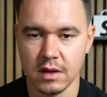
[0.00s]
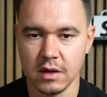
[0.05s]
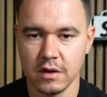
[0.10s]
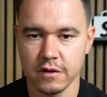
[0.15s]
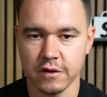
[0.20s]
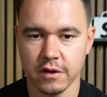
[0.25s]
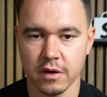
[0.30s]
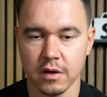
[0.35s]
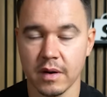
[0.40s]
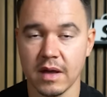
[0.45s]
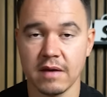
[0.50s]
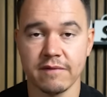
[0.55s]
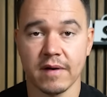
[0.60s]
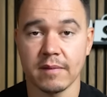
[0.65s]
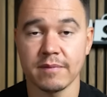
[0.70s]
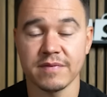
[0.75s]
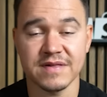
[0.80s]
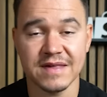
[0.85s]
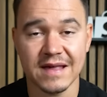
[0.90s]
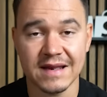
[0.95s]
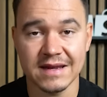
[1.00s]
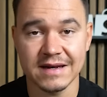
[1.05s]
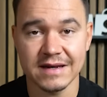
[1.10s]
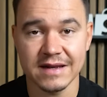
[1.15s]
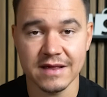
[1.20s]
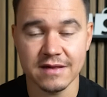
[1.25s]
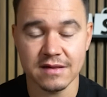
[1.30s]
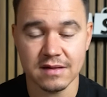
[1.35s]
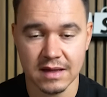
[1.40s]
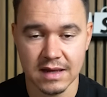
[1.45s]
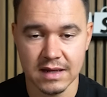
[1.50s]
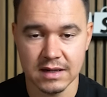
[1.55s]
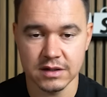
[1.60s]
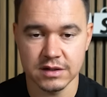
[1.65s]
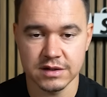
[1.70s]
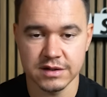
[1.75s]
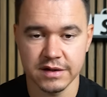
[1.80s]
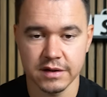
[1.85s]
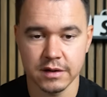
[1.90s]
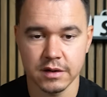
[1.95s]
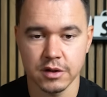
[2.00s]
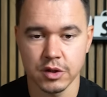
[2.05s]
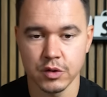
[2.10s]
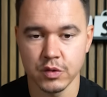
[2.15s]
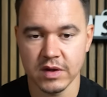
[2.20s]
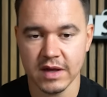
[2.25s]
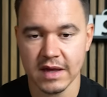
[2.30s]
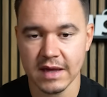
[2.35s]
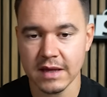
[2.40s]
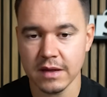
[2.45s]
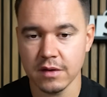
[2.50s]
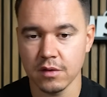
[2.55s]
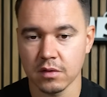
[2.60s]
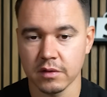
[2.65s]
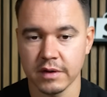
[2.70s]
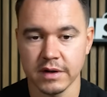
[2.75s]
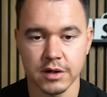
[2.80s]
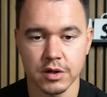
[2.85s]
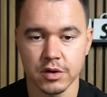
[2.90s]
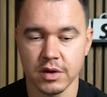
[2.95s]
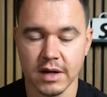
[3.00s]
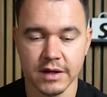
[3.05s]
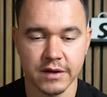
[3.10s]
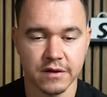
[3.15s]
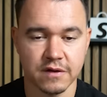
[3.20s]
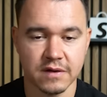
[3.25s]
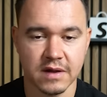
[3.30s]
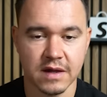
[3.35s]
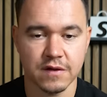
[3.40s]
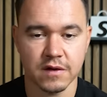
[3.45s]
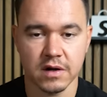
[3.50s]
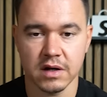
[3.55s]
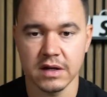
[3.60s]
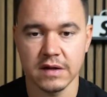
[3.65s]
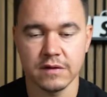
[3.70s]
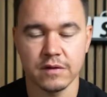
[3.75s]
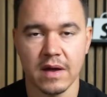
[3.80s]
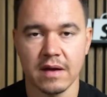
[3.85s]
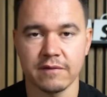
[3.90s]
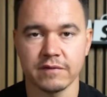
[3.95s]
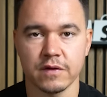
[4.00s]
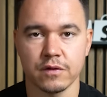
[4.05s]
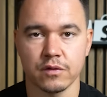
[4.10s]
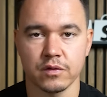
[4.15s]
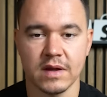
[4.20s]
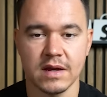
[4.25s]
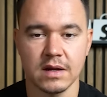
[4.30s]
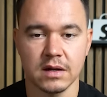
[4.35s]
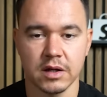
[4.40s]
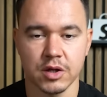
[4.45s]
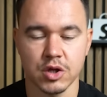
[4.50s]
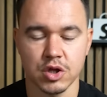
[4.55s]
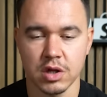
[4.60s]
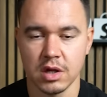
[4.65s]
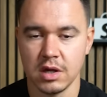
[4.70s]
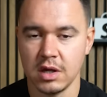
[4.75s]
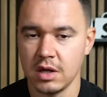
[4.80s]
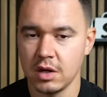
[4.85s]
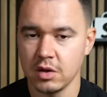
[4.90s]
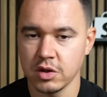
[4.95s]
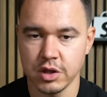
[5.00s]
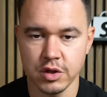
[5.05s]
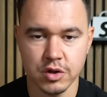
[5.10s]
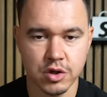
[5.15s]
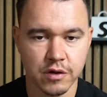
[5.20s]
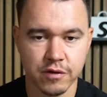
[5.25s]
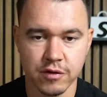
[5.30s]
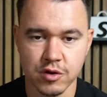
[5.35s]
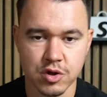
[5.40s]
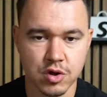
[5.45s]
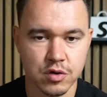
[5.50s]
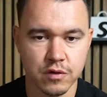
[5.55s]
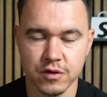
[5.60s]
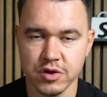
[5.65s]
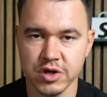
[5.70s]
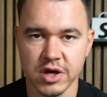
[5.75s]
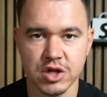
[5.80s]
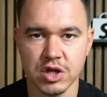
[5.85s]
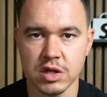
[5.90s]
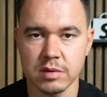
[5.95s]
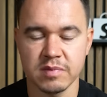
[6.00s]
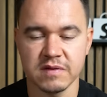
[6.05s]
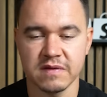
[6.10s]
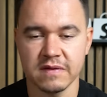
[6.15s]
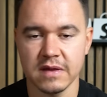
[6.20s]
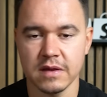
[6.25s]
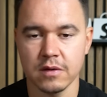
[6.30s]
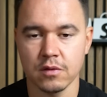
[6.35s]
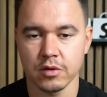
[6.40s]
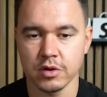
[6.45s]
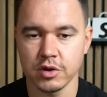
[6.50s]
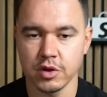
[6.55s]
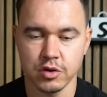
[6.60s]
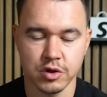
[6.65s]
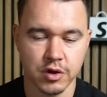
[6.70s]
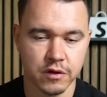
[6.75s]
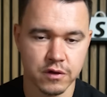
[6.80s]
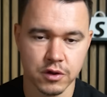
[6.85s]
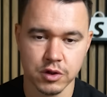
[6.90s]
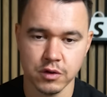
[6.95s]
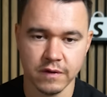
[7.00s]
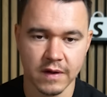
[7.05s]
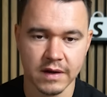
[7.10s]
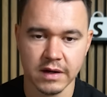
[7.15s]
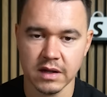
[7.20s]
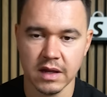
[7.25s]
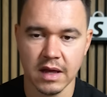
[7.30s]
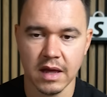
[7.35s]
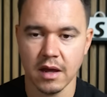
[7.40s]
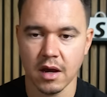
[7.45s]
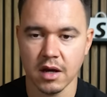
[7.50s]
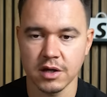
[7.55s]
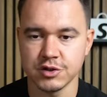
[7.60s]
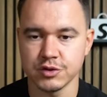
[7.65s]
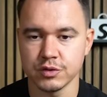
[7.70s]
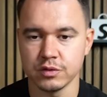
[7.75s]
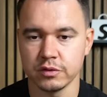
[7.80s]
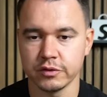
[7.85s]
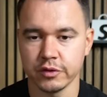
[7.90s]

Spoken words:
So if I'm selling this in the UK or in the United States, and we need to have this with English, you just use ChatGPT or you just use any AI tool